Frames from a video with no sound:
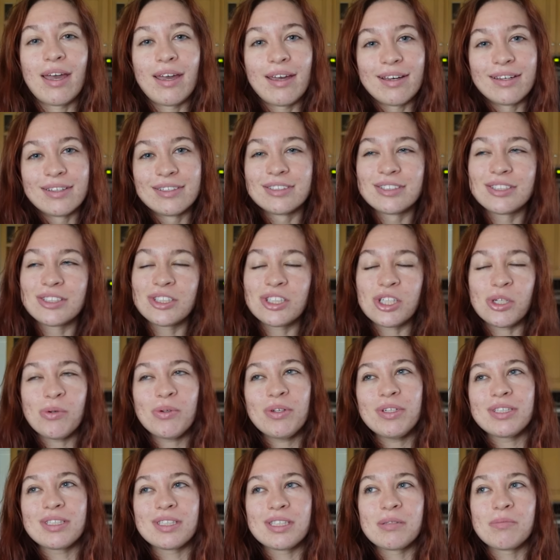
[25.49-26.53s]
and since I
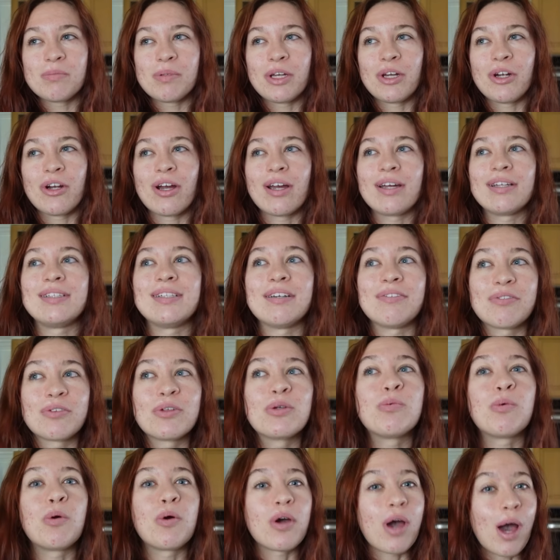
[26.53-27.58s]
went to sleep later, I
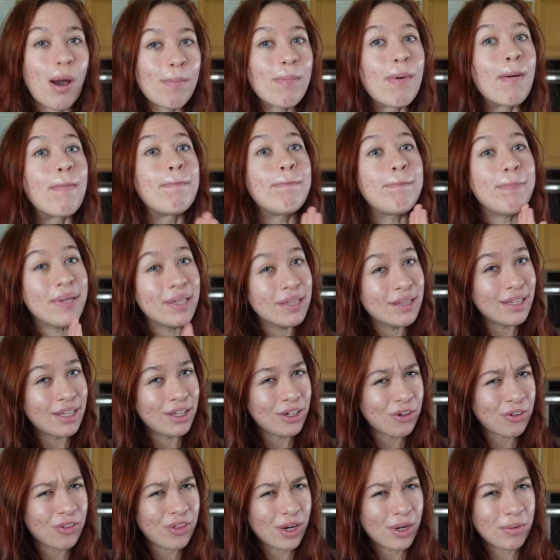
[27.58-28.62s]
definitely woke up a bit
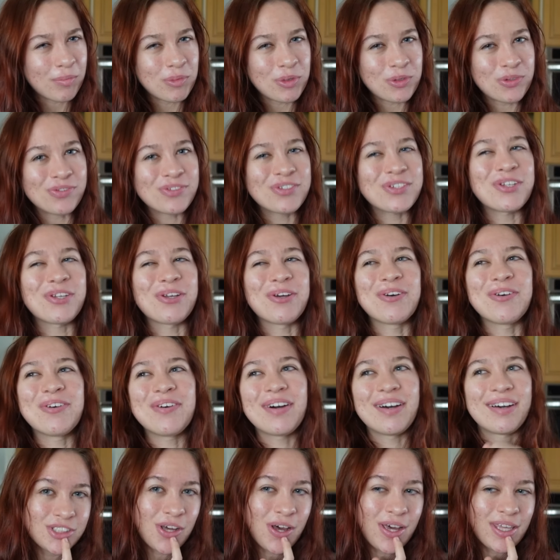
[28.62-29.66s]
later than I'm used
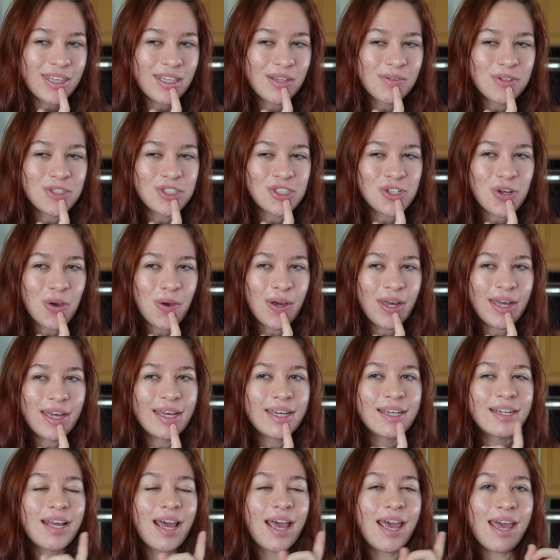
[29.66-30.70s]
to. So I think we should go
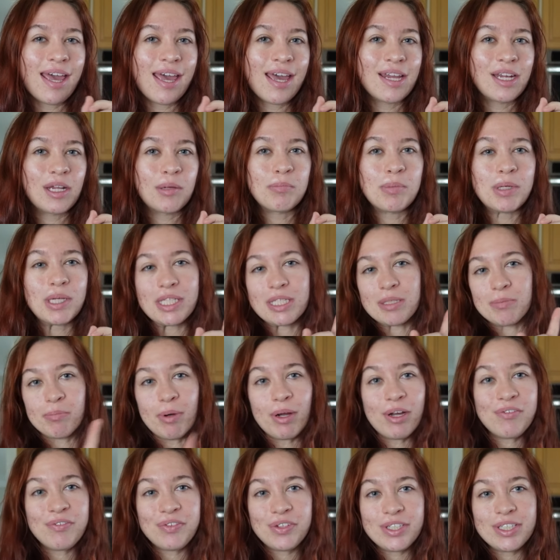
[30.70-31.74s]
ahead and make some
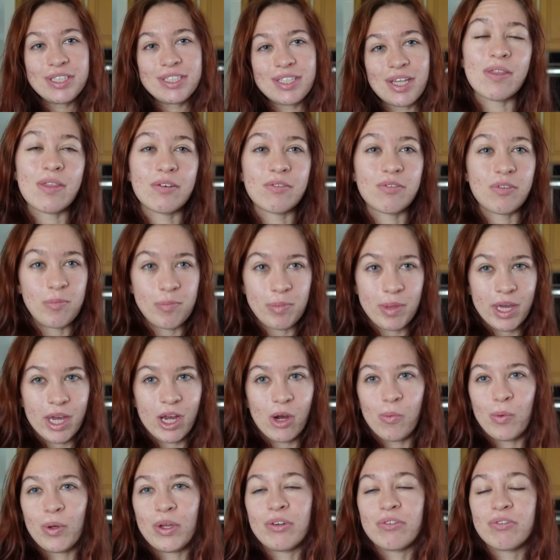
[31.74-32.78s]
breakfast, and then from
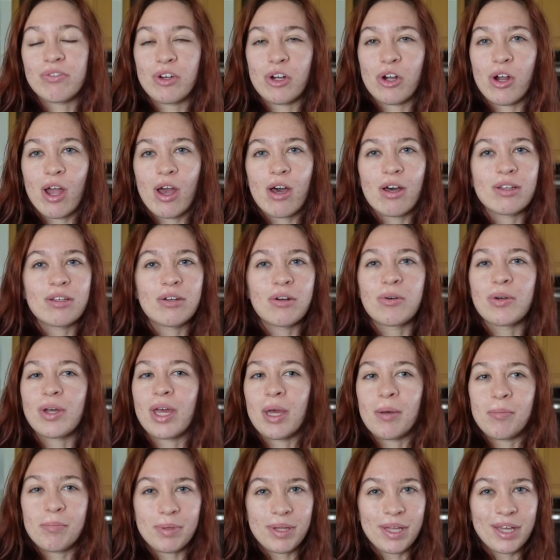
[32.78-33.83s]
there we can figure out a little
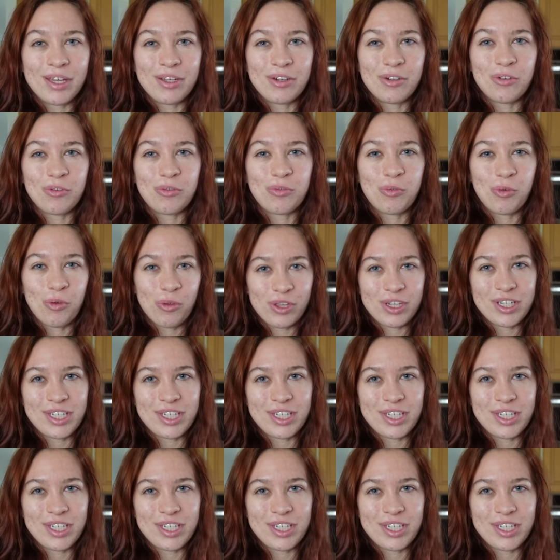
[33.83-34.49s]
game plan for the